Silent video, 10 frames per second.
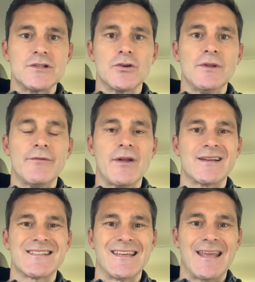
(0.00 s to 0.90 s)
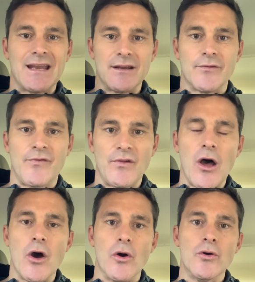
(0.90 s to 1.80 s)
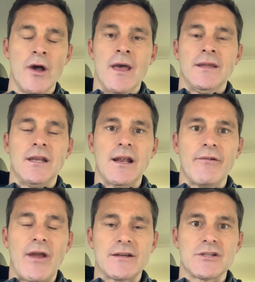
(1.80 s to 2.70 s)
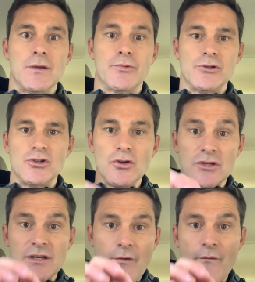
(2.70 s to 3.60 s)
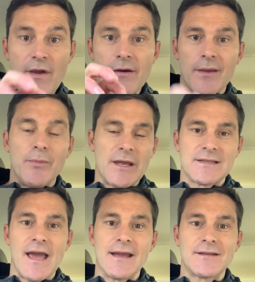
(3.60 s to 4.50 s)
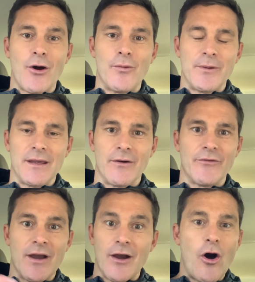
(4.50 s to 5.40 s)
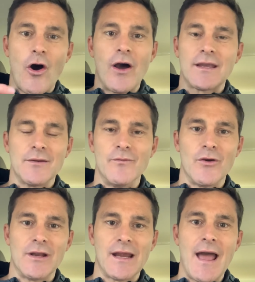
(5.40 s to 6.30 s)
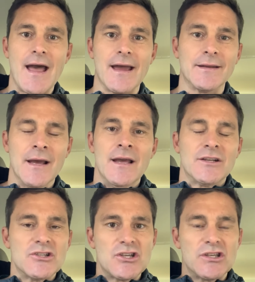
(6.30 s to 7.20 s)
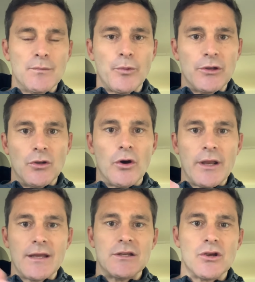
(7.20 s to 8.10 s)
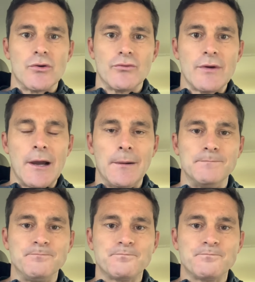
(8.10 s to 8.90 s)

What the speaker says: is you'll never actually get in flow. You'll never actually produce your very best ad copy of a high converting ad because you're simply not at your,